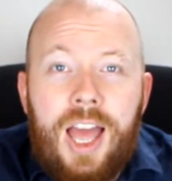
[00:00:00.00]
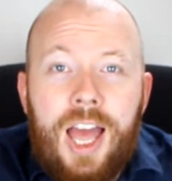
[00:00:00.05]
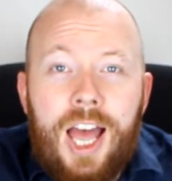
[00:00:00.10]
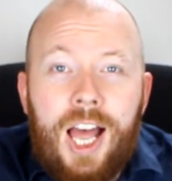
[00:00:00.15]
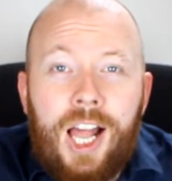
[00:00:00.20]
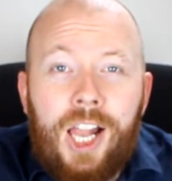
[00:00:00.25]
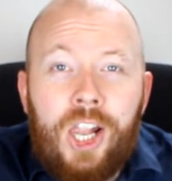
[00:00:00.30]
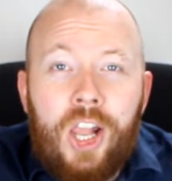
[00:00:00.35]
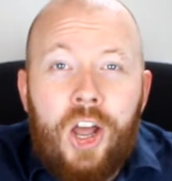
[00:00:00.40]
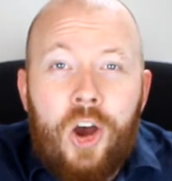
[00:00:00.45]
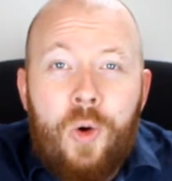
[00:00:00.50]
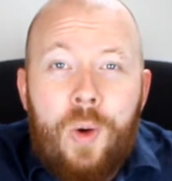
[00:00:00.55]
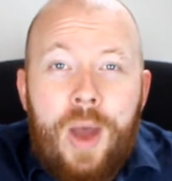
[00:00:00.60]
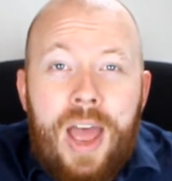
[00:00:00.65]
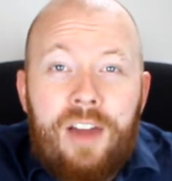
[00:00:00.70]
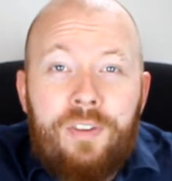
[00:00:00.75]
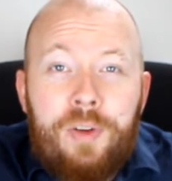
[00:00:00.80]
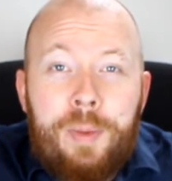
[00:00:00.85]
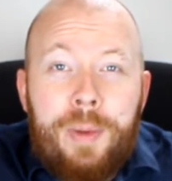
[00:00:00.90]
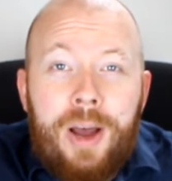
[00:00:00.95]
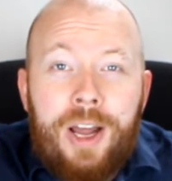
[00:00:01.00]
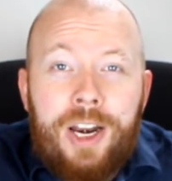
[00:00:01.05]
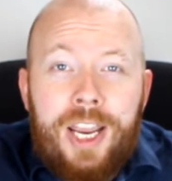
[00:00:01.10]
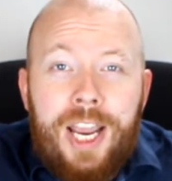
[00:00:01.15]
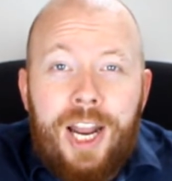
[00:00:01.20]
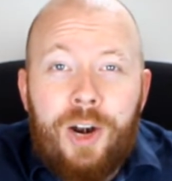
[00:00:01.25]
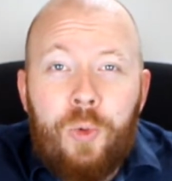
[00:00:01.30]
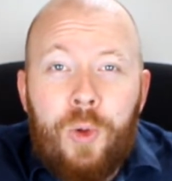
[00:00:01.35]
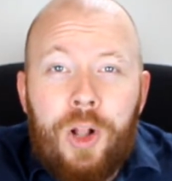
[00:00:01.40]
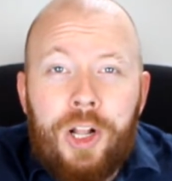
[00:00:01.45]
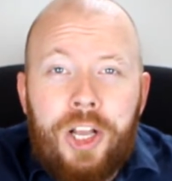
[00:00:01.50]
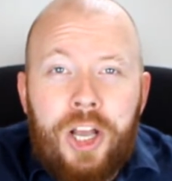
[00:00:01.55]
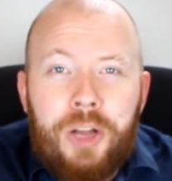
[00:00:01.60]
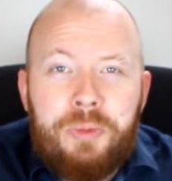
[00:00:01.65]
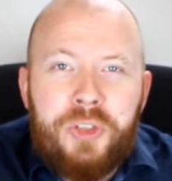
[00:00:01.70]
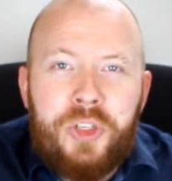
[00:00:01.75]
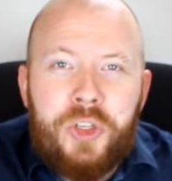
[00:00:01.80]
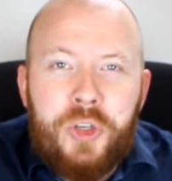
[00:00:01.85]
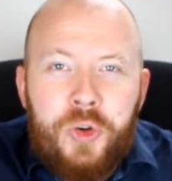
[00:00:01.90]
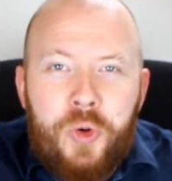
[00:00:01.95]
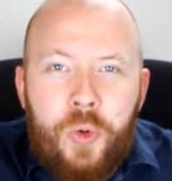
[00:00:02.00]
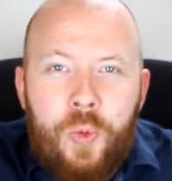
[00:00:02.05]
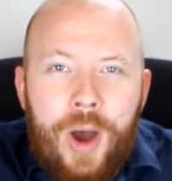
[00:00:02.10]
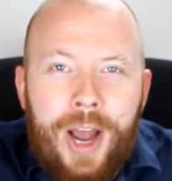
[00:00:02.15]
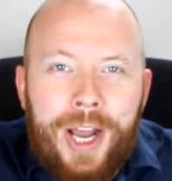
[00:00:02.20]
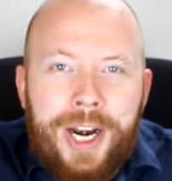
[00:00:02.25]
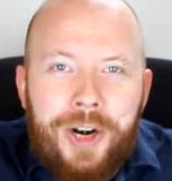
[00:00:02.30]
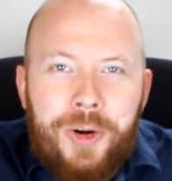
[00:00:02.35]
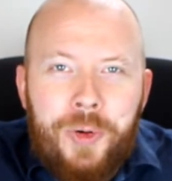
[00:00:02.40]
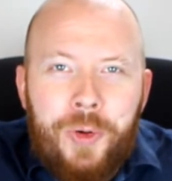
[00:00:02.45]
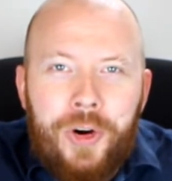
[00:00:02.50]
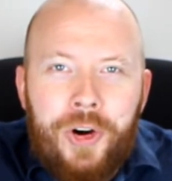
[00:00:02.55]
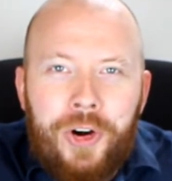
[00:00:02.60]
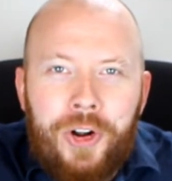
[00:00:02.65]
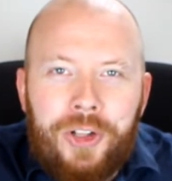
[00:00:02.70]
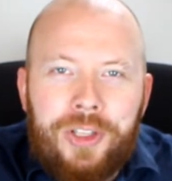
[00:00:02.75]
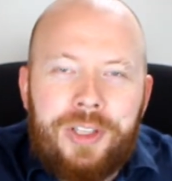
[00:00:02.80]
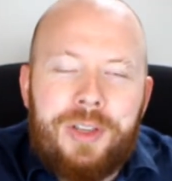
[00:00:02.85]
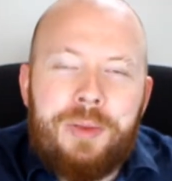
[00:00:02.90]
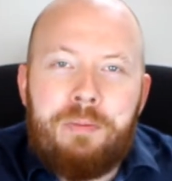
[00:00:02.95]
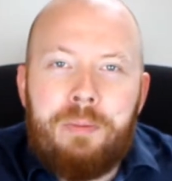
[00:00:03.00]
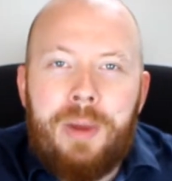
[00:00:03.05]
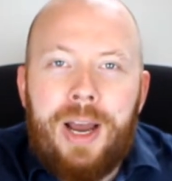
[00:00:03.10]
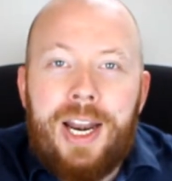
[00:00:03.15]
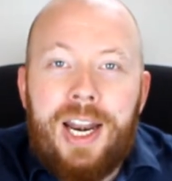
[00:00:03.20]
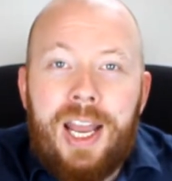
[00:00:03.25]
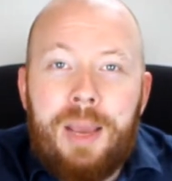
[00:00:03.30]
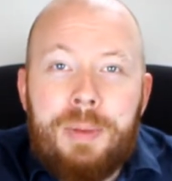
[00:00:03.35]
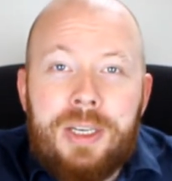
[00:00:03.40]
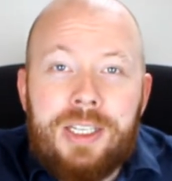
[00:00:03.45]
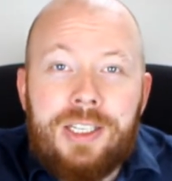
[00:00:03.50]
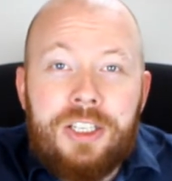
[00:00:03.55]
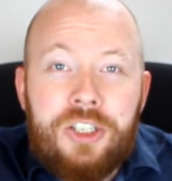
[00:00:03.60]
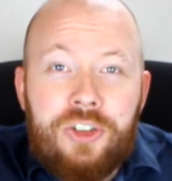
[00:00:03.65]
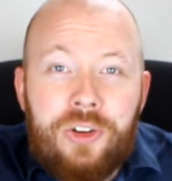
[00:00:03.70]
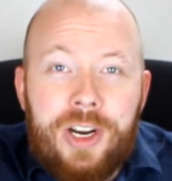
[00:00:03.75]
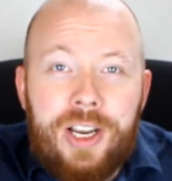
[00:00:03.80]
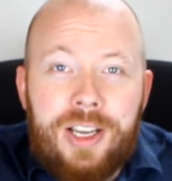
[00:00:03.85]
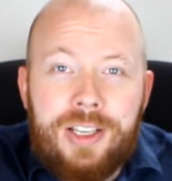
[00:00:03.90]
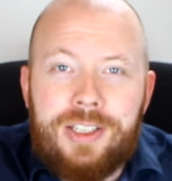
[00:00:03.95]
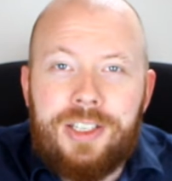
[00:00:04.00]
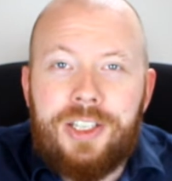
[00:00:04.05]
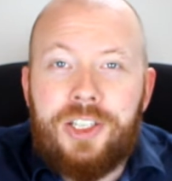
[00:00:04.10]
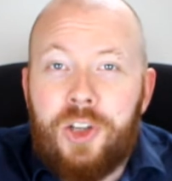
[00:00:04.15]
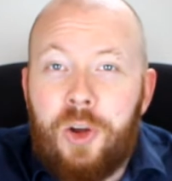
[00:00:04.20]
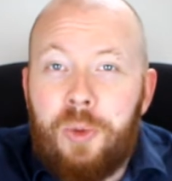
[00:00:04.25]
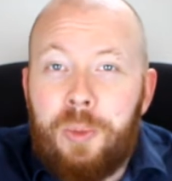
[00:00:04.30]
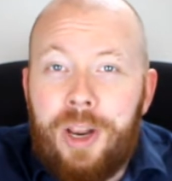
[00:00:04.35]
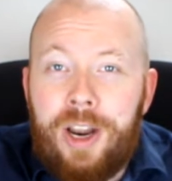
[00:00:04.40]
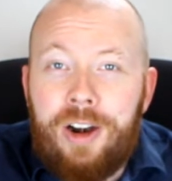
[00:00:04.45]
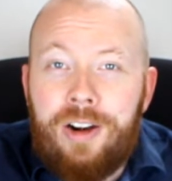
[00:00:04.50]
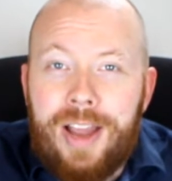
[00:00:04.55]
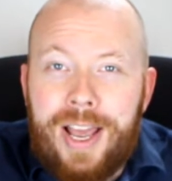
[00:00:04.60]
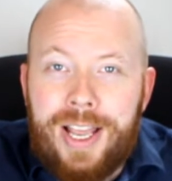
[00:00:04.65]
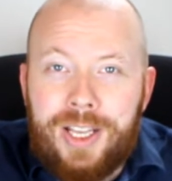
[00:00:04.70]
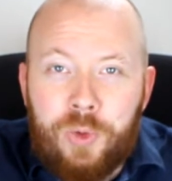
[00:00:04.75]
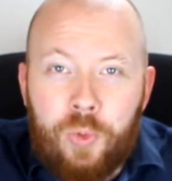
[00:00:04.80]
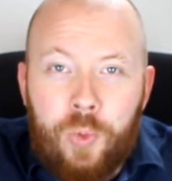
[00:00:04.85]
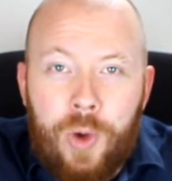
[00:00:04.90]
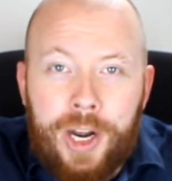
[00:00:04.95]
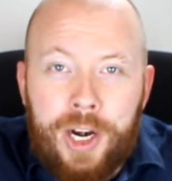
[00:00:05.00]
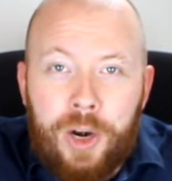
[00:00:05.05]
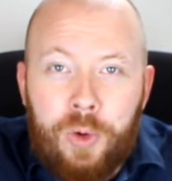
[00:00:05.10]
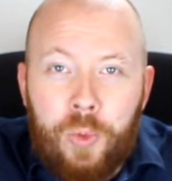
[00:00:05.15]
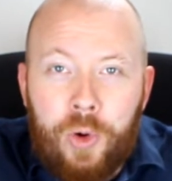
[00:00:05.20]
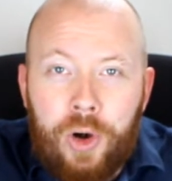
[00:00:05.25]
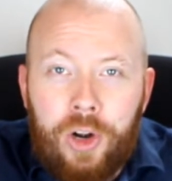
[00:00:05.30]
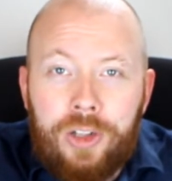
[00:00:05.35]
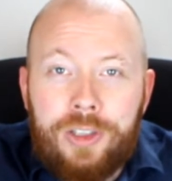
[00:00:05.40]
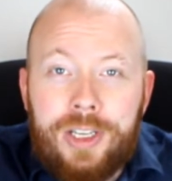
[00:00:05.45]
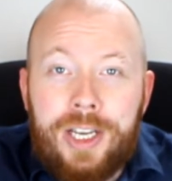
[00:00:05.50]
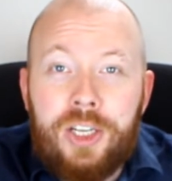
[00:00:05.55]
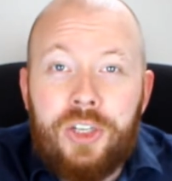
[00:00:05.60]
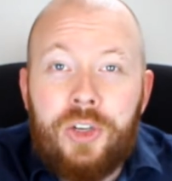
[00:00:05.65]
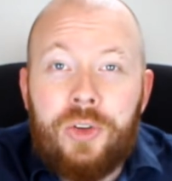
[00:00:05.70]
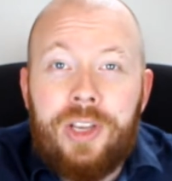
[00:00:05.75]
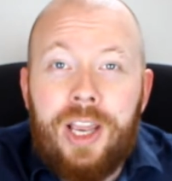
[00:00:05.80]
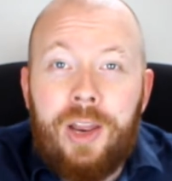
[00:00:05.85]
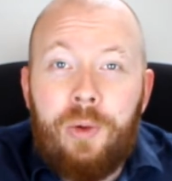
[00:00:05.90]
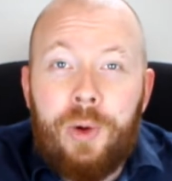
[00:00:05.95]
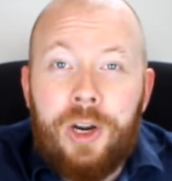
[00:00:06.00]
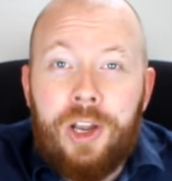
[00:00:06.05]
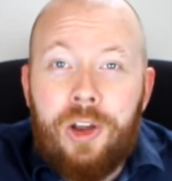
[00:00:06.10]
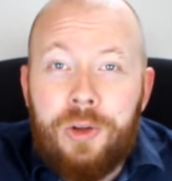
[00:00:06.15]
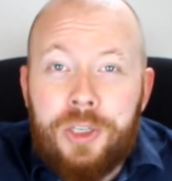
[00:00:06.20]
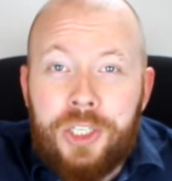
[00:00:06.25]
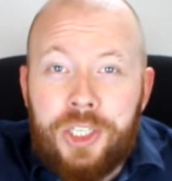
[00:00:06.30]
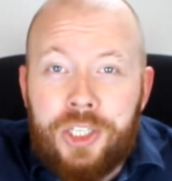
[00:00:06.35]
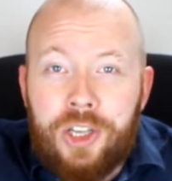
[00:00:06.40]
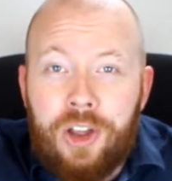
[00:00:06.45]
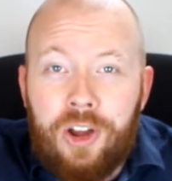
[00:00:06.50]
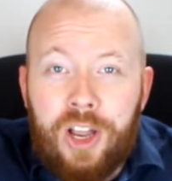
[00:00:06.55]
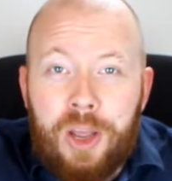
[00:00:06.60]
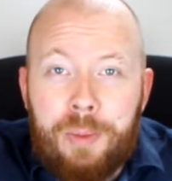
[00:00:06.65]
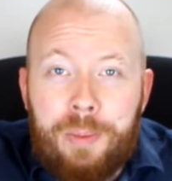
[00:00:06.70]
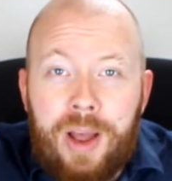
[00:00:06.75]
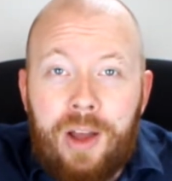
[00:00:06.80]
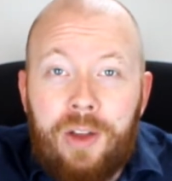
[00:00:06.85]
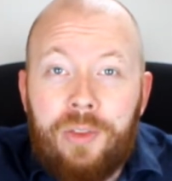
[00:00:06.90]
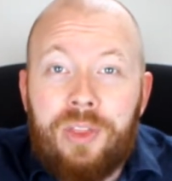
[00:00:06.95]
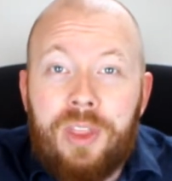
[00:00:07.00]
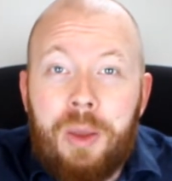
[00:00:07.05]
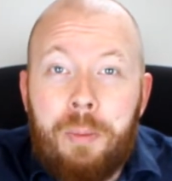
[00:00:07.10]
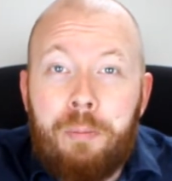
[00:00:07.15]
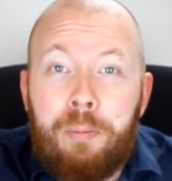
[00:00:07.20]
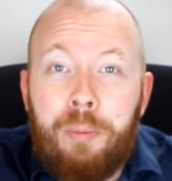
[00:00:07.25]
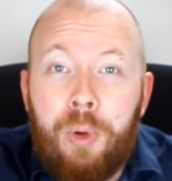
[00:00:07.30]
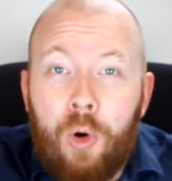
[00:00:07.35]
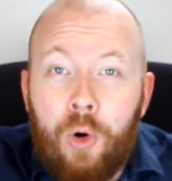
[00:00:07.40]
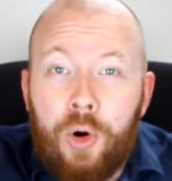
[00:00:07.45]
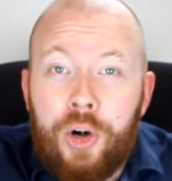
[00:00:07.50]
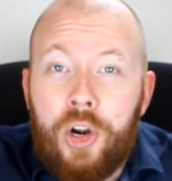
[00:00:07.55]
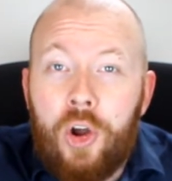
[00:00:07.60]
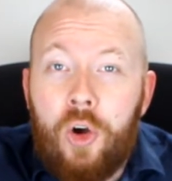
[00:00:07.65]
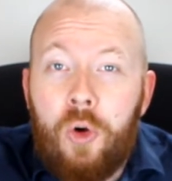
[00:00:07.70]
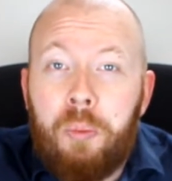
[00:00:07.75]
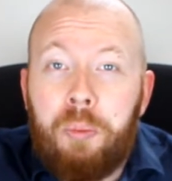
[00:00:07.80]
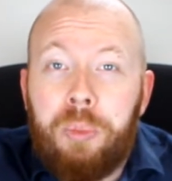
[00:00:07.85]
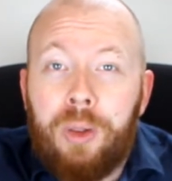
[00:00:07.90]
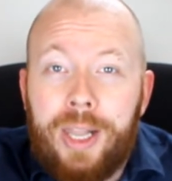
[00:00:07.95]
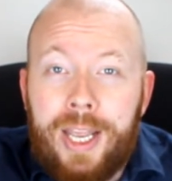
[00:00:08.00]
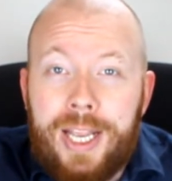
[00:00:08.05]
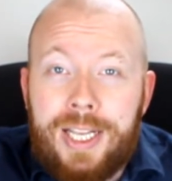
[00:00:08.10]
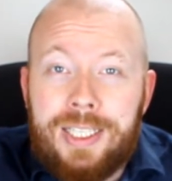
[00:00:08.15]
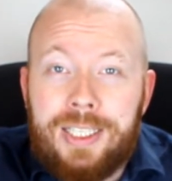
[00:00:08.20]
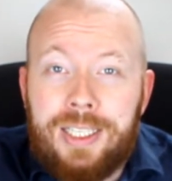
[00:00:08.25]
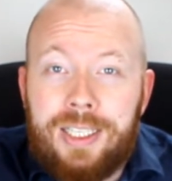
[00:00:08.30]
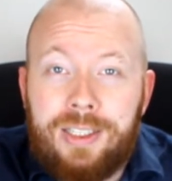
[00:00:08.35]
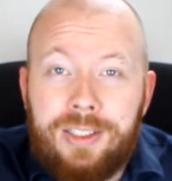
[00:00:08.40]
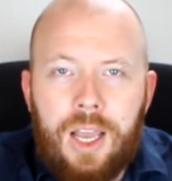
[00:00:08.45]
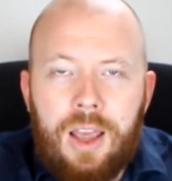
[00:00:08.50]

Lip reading: Hello everybody and welcome to Wine and World. My name is Andreas, sommelier at Wine and World, and today we're going to talk about the Bordeaux blend.